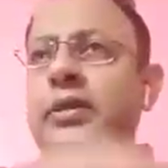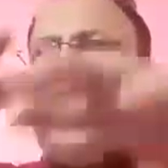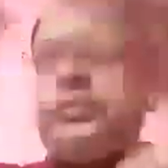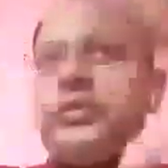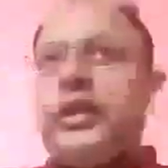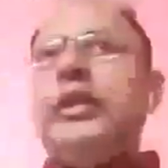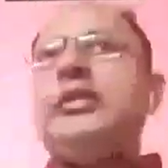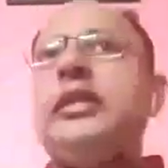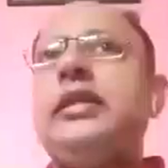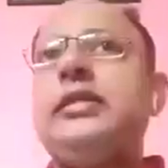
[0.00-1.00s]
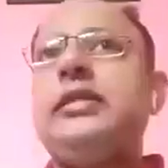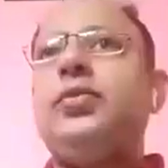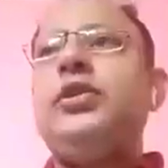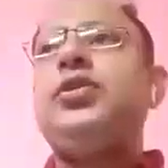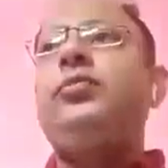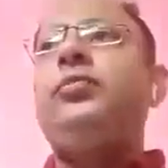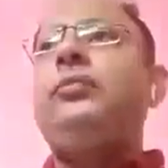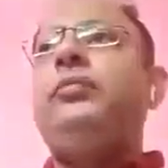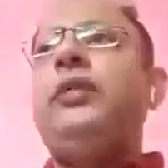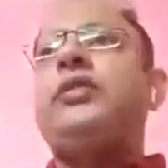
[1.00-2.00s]
to establish some satellite cities, which
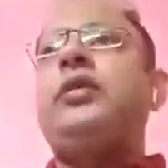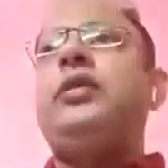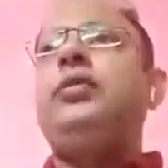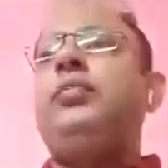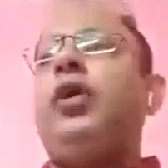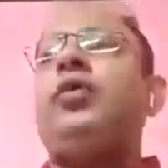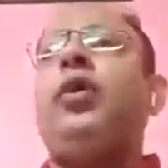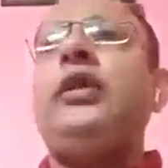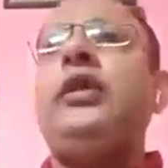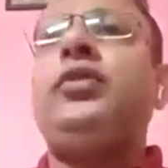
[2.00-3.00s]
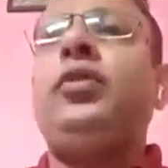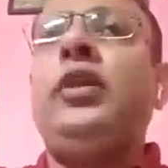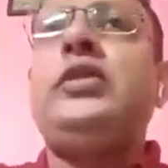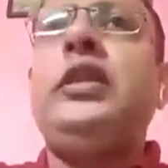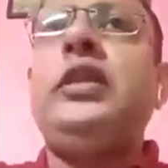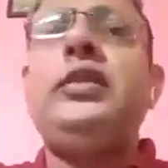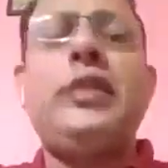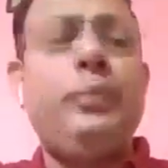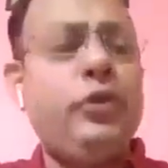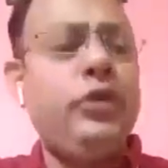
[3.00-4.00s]
will be based on knowledge
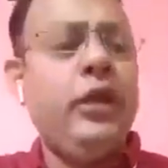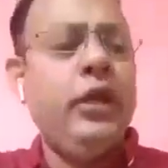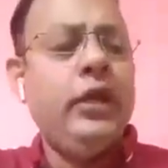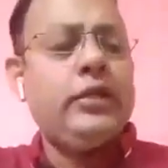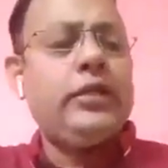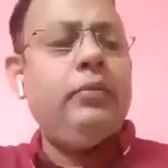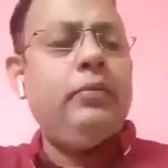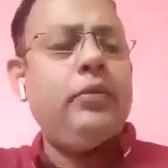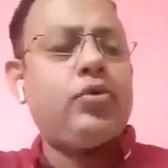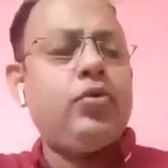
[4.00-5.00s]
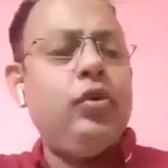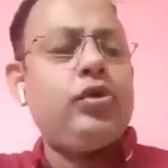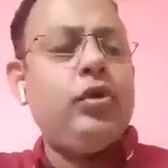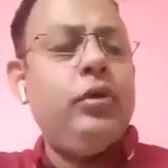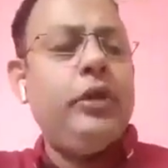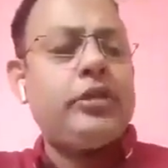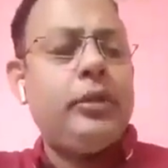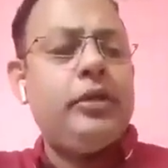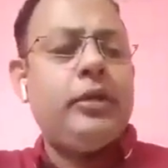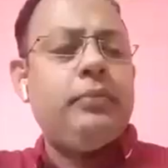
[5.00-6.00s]
cities. Suppose some schools will be
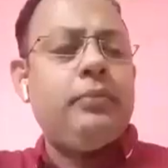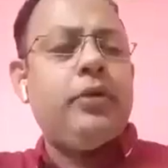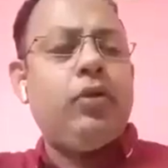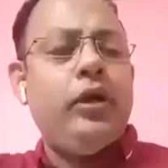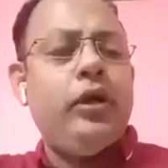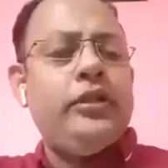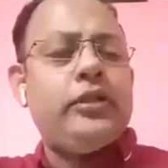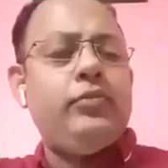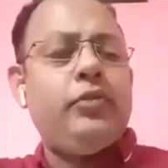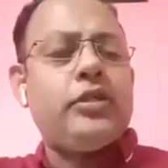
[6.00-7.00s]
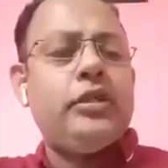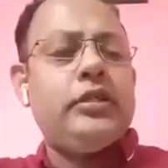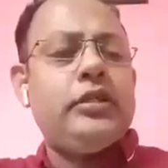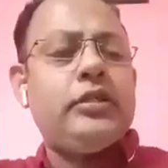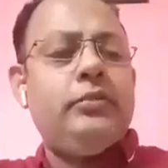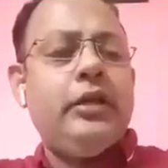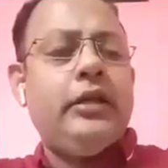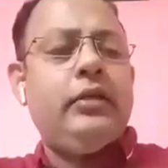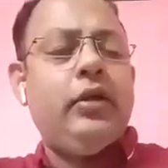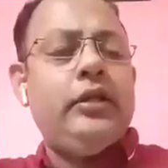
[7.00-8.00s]
established, some colleges, universities,
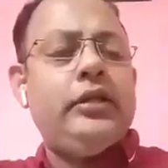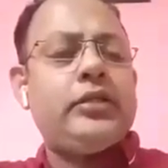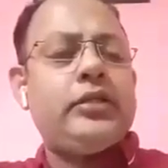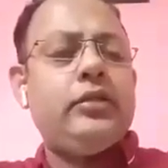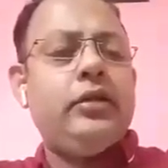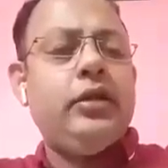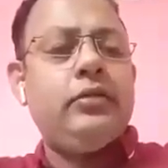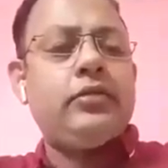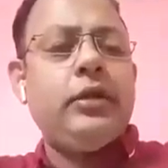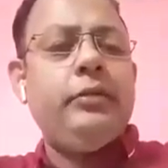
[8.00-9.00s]
medical colleges,